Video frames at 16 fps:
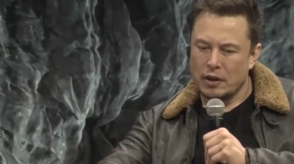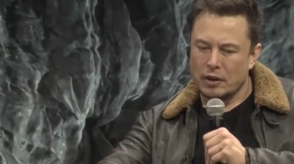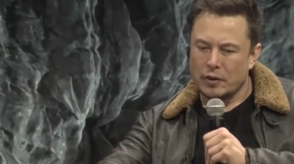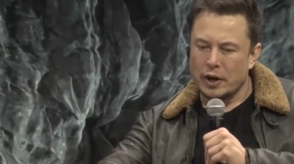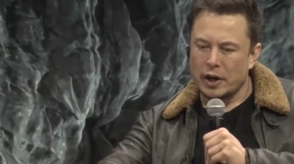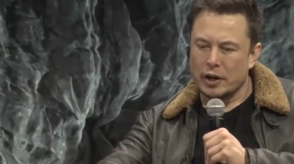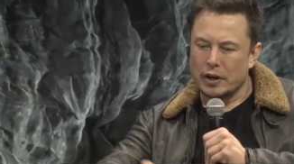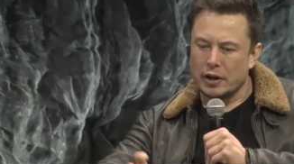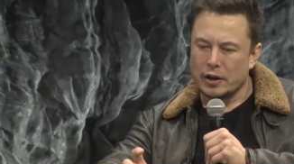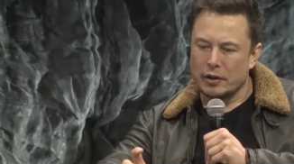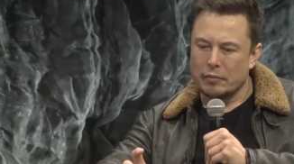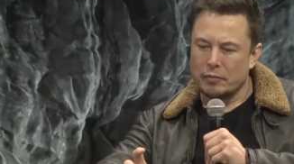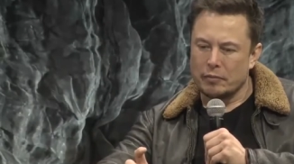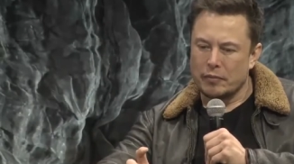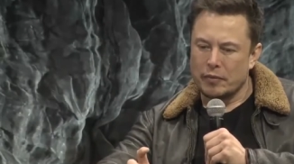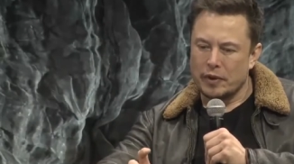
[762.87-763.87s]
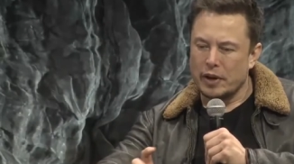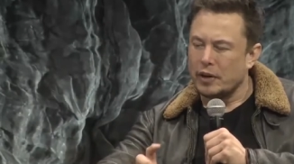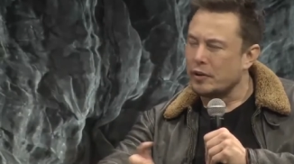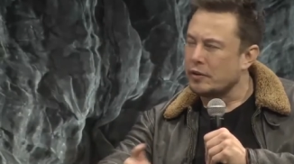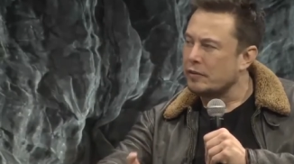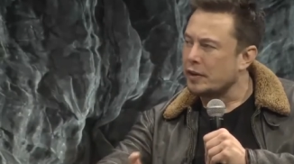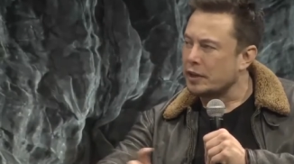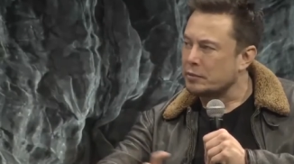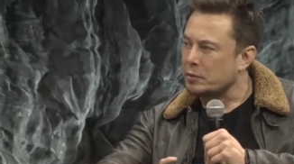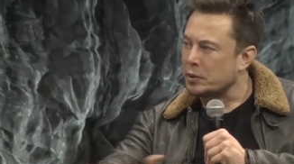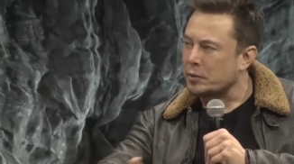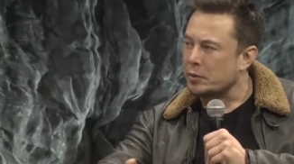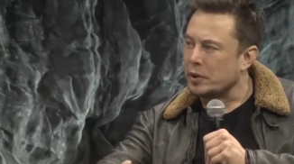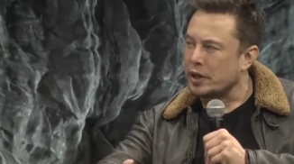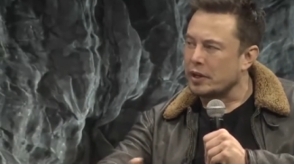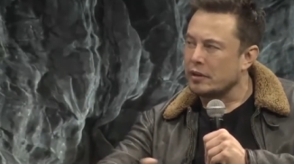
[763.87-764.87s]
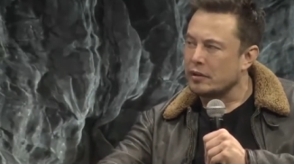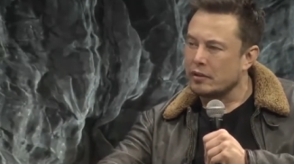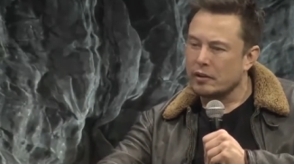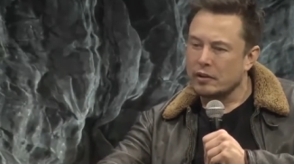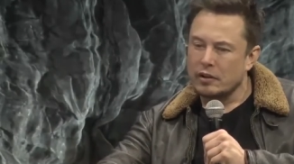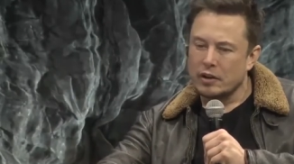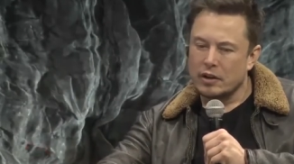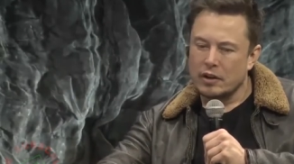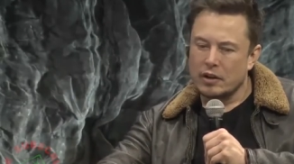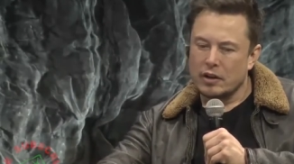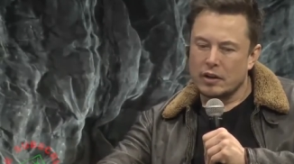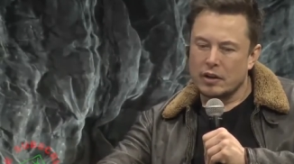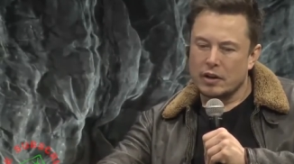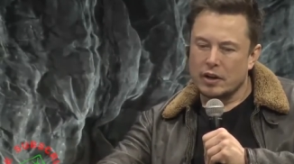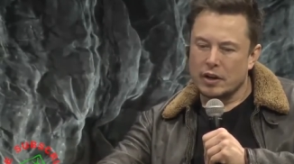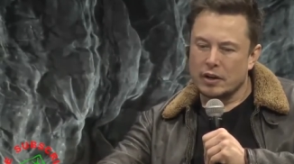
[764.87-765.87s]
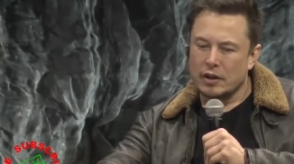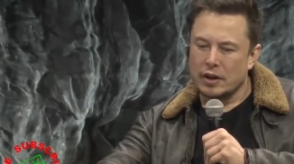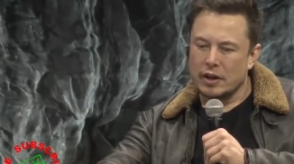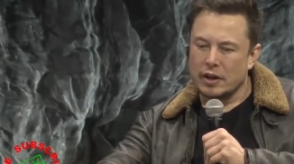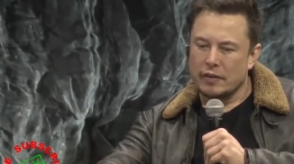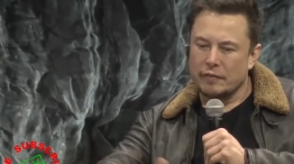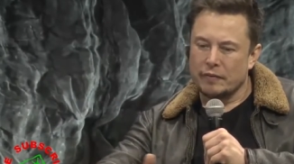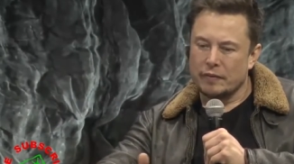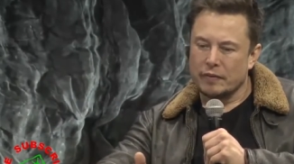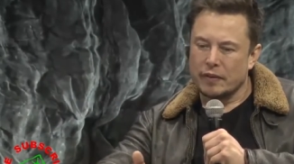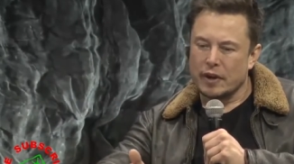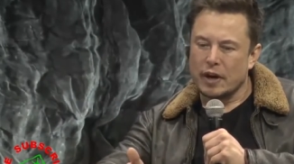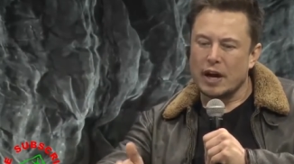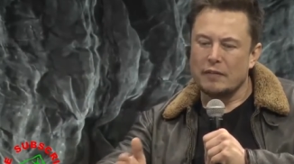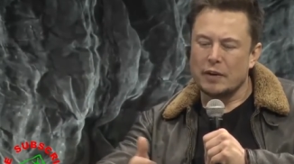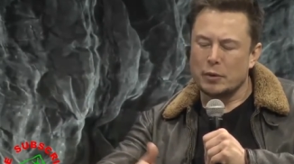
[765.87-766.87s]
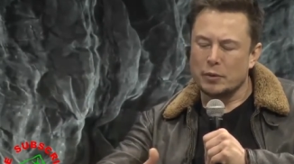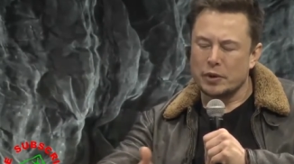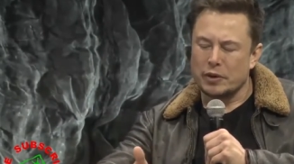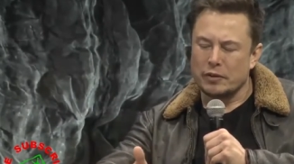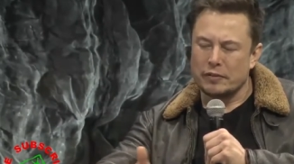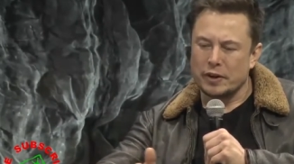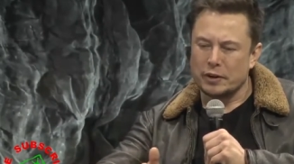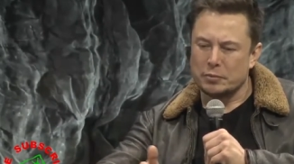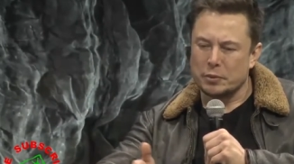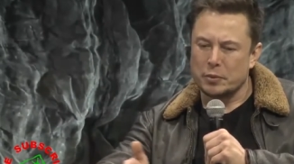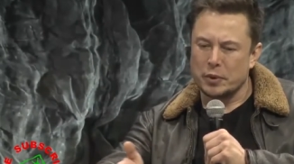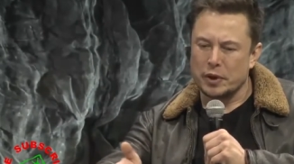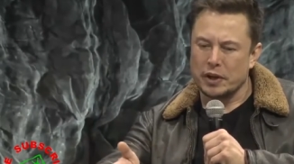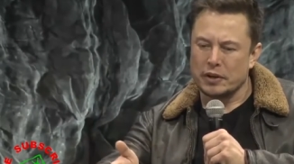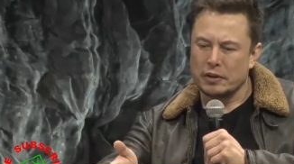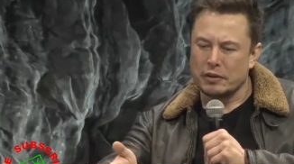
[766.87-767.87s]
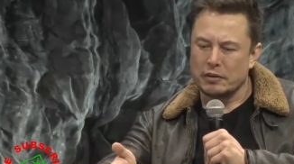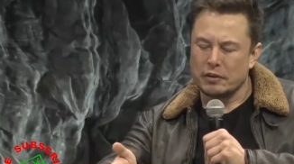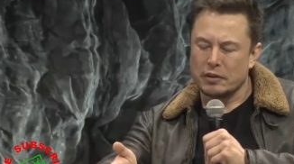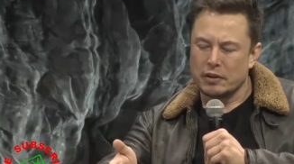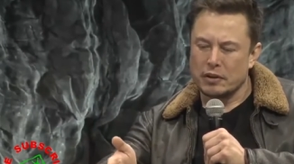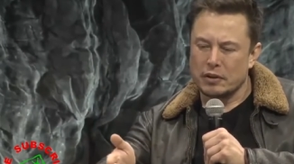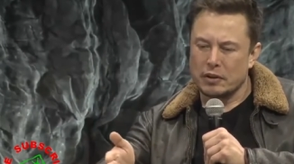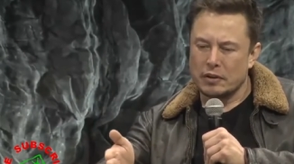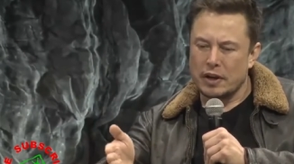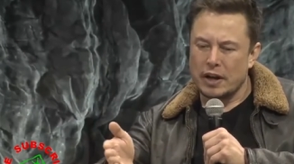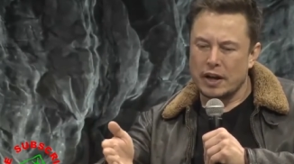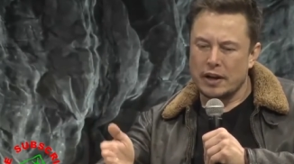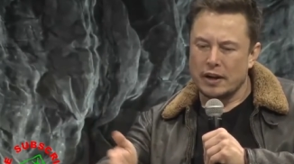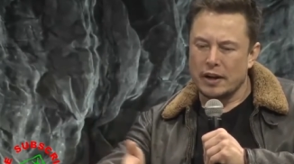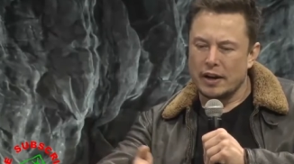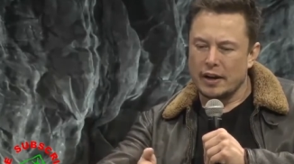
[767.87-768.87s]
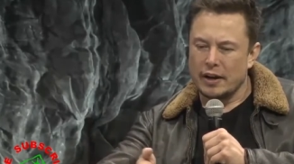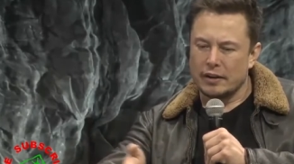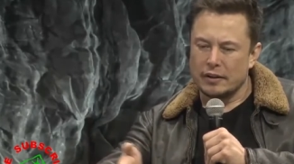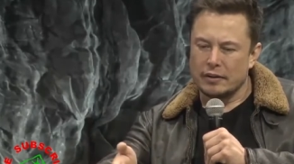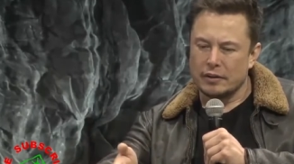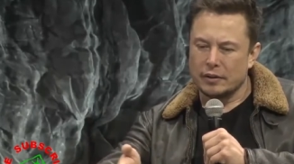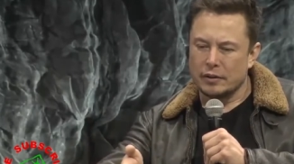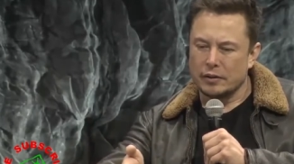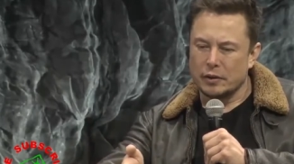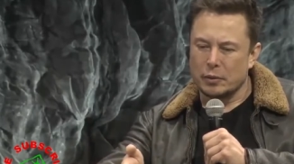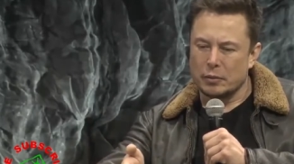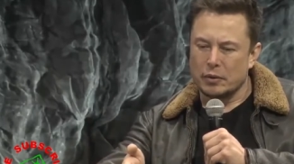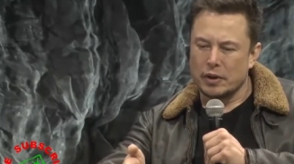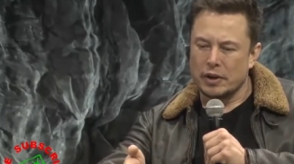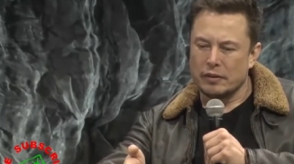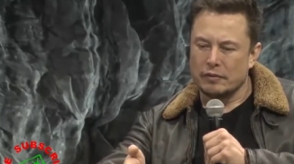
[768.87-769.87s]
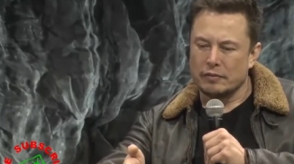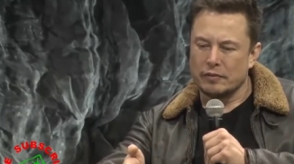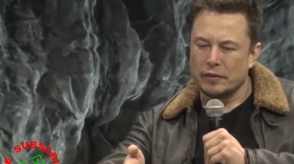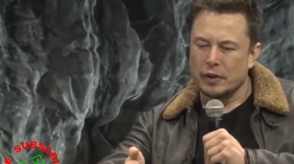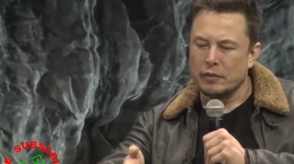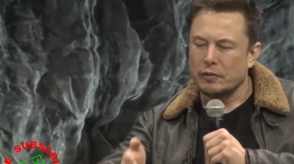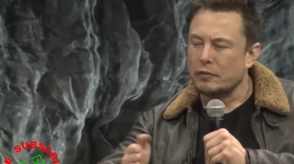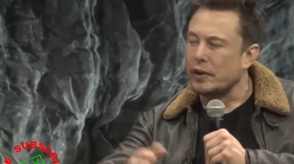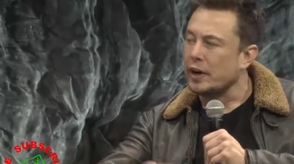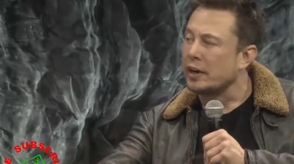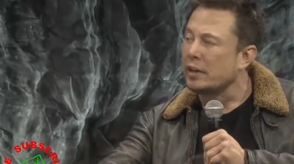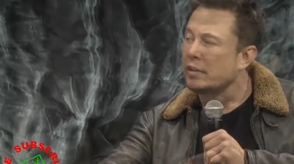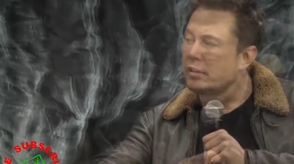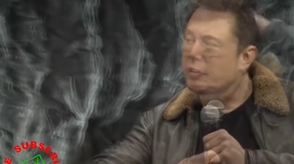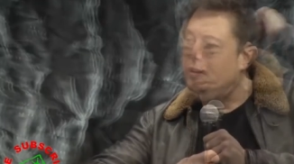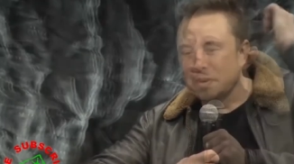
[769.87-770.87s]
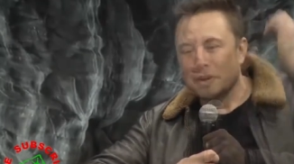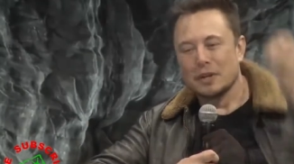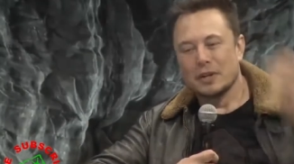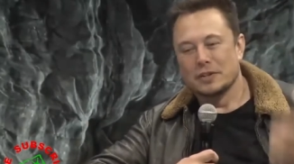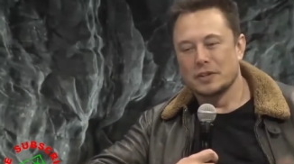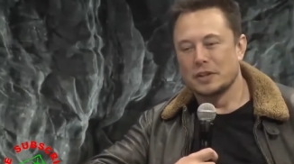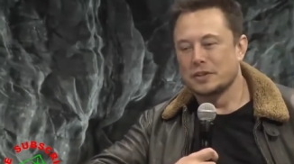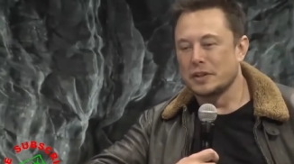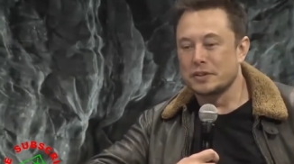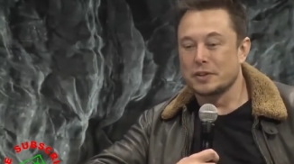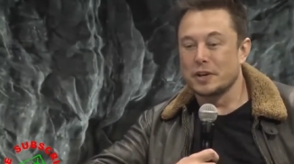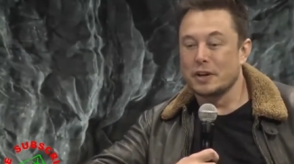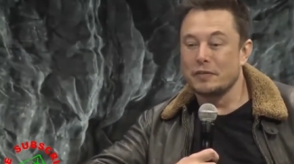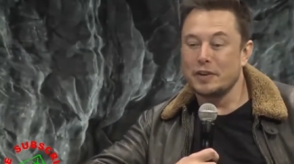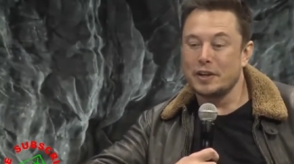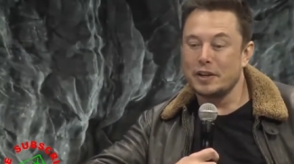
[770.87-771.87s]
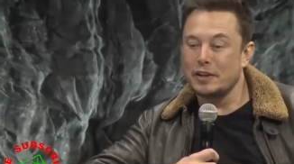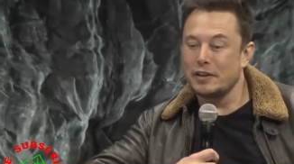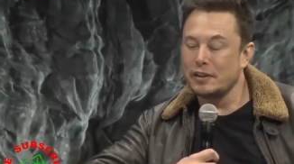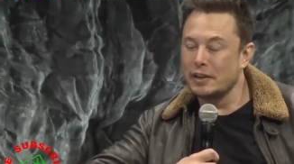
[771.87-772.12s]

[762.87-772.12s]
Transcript: creating a, an interface between um, a high bandwidth interface between AI and your, and human brain. So there's got to be